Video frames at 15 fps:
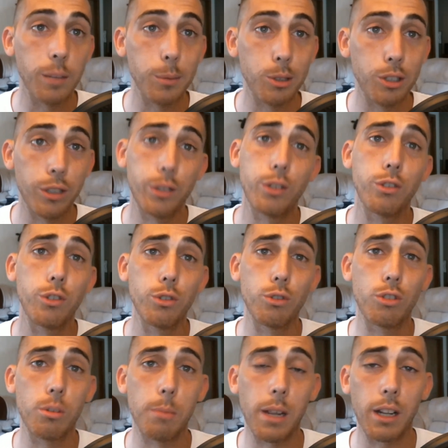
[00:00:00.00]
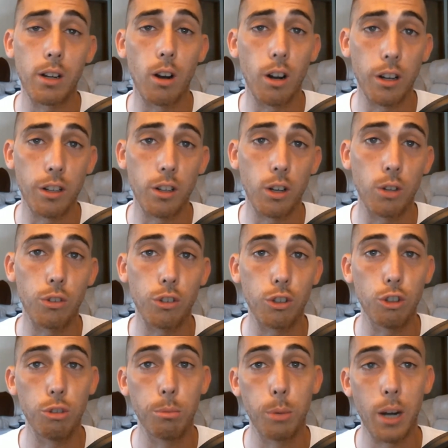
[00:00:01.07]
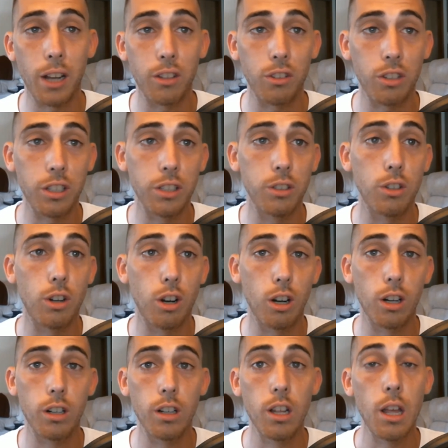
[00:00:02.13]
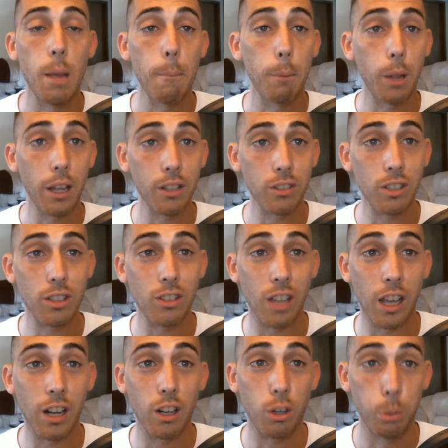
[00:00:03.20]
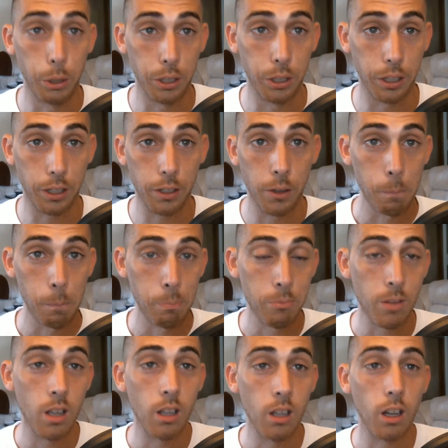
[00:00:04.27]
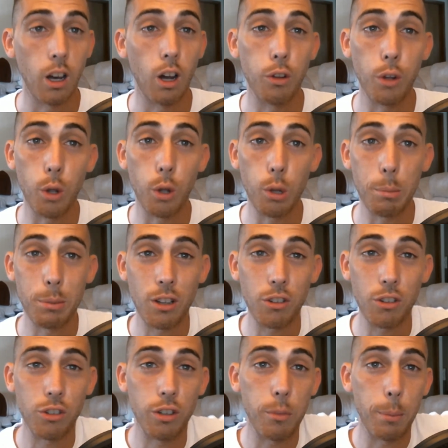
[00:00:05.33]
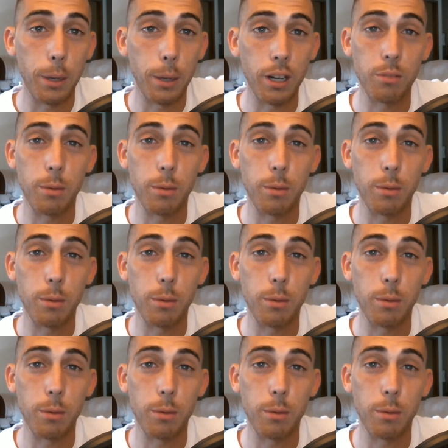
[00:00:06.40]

Materials used to make hardened knuckles include brass, steel, hard, plastics, and acrylic. Although the possession of a pair of